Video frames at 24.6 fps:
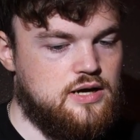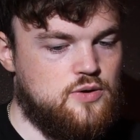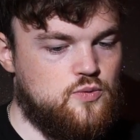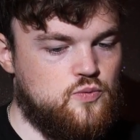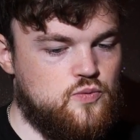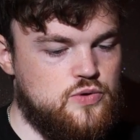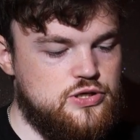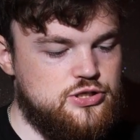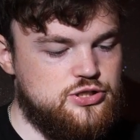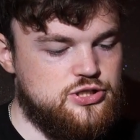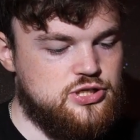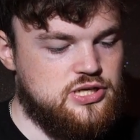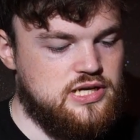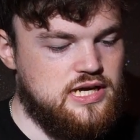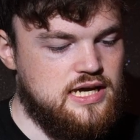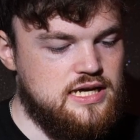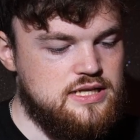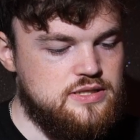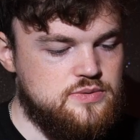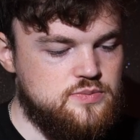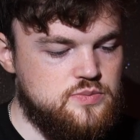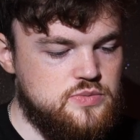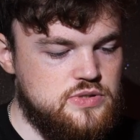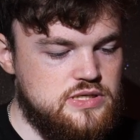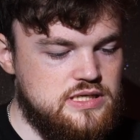Which
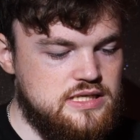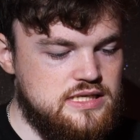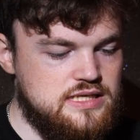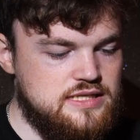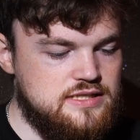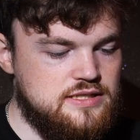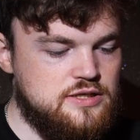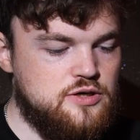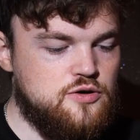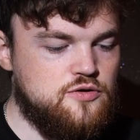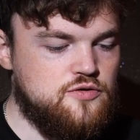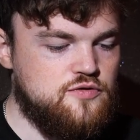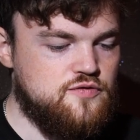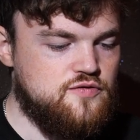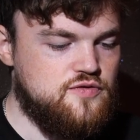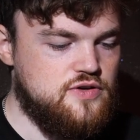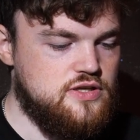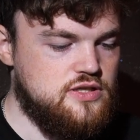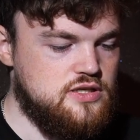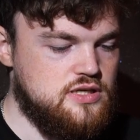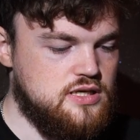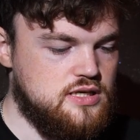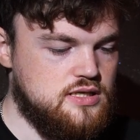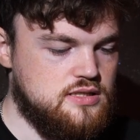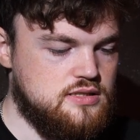can be
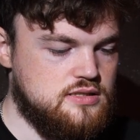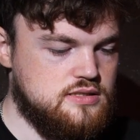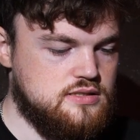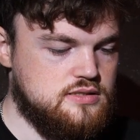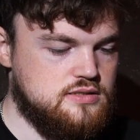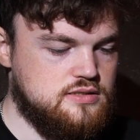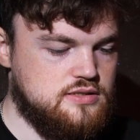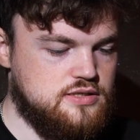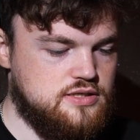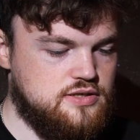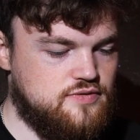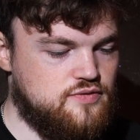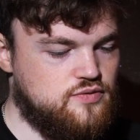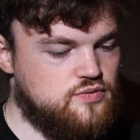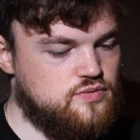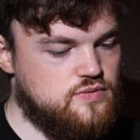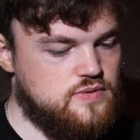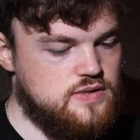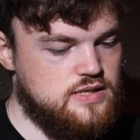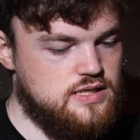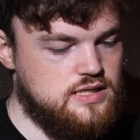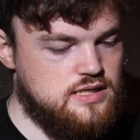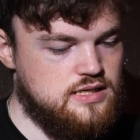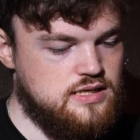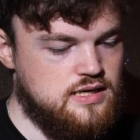inconvenient if
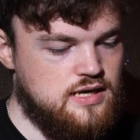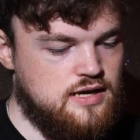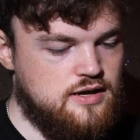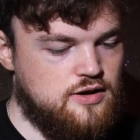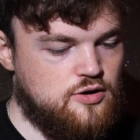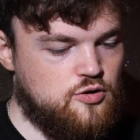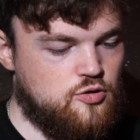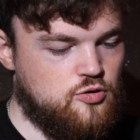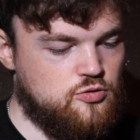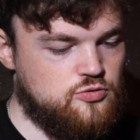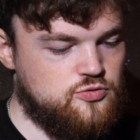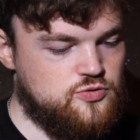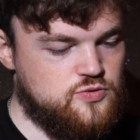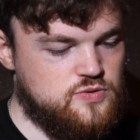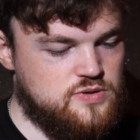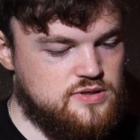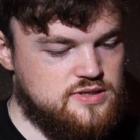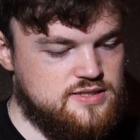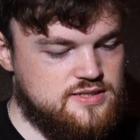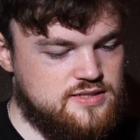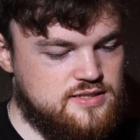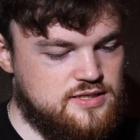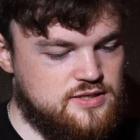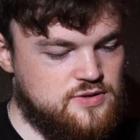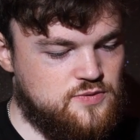we
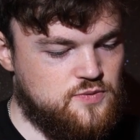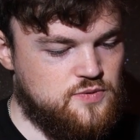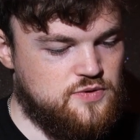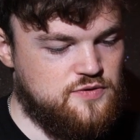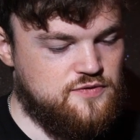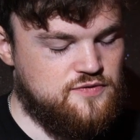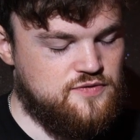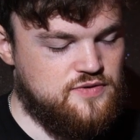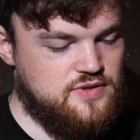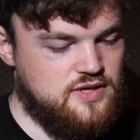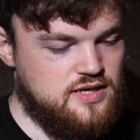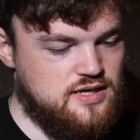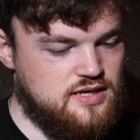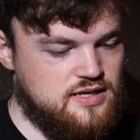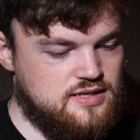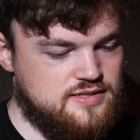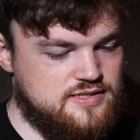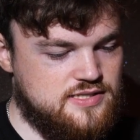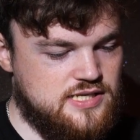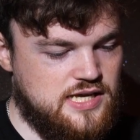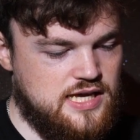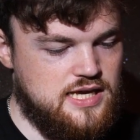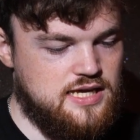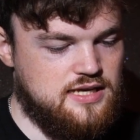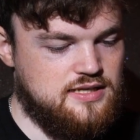contrast it with the
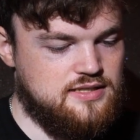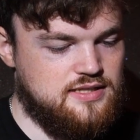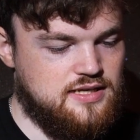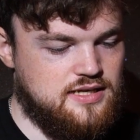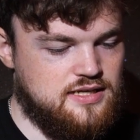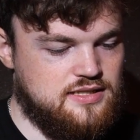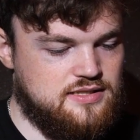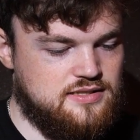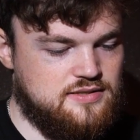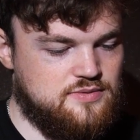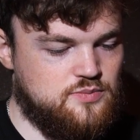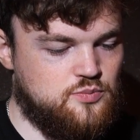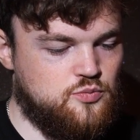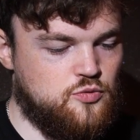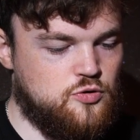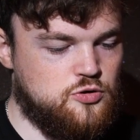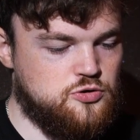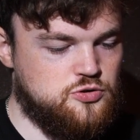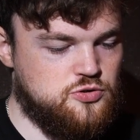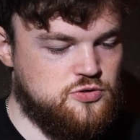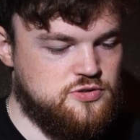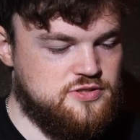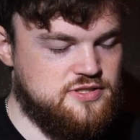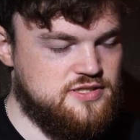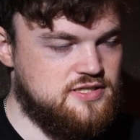saying that
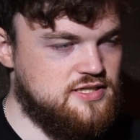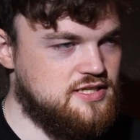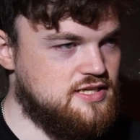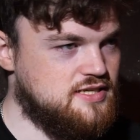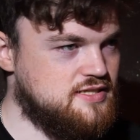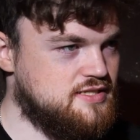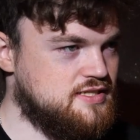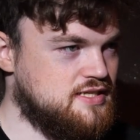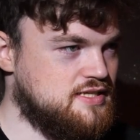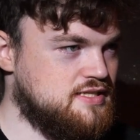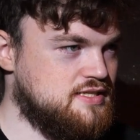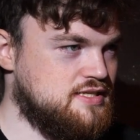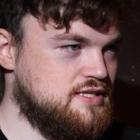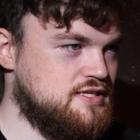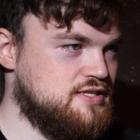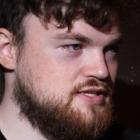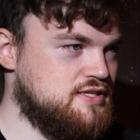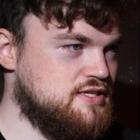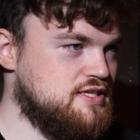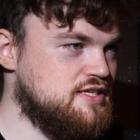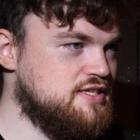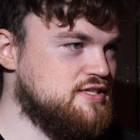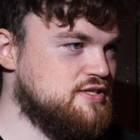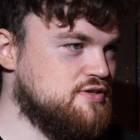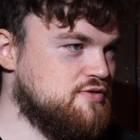module CSS is
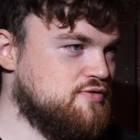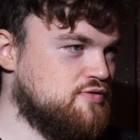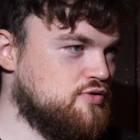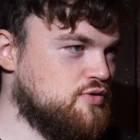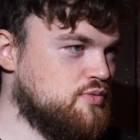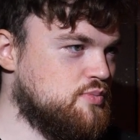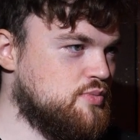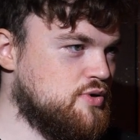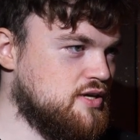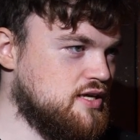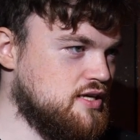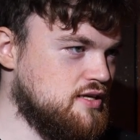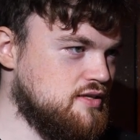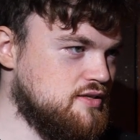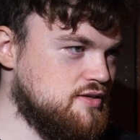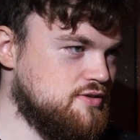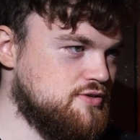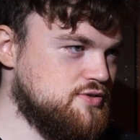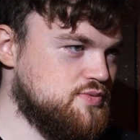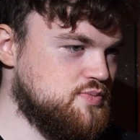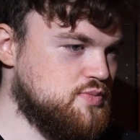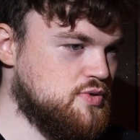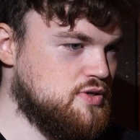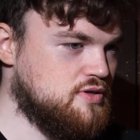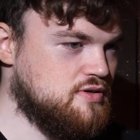easy for
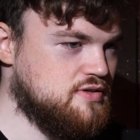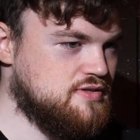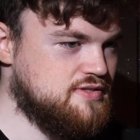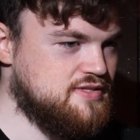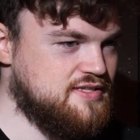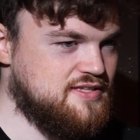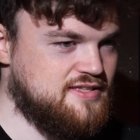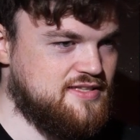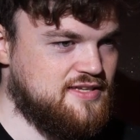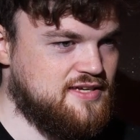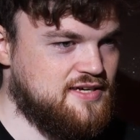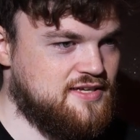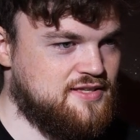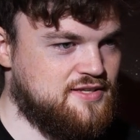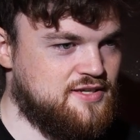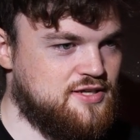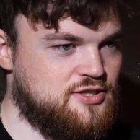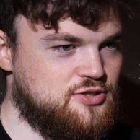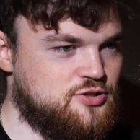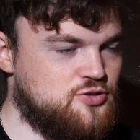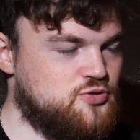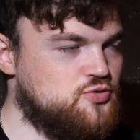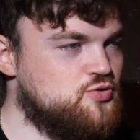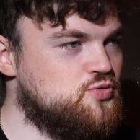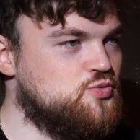beginners, because it can
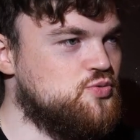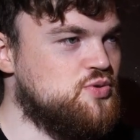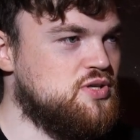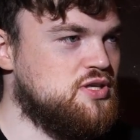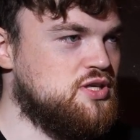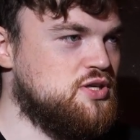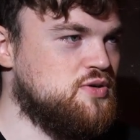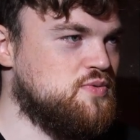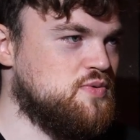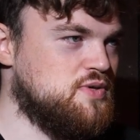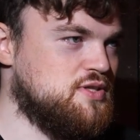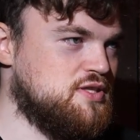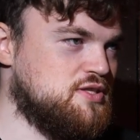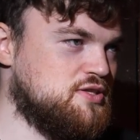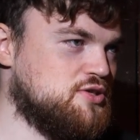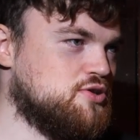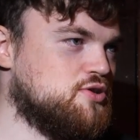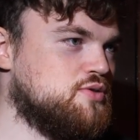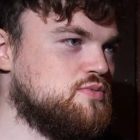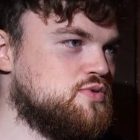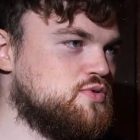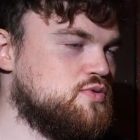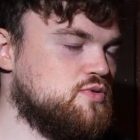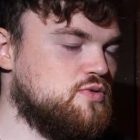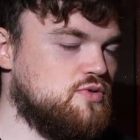get tricky when it
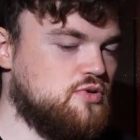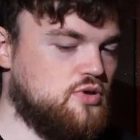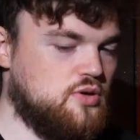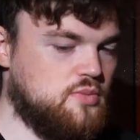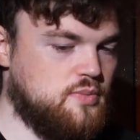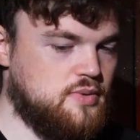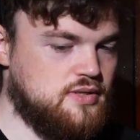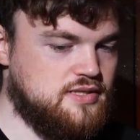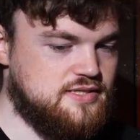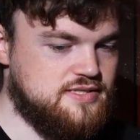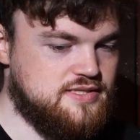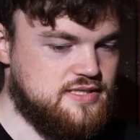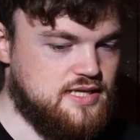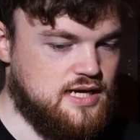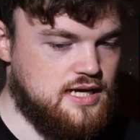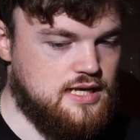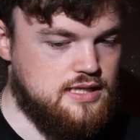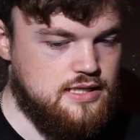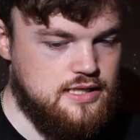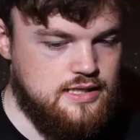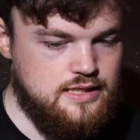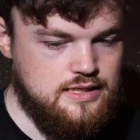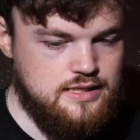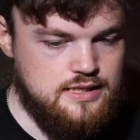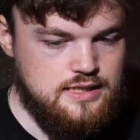comes to global
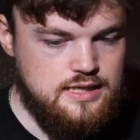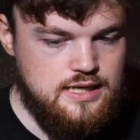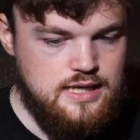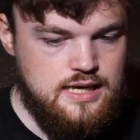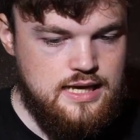styling.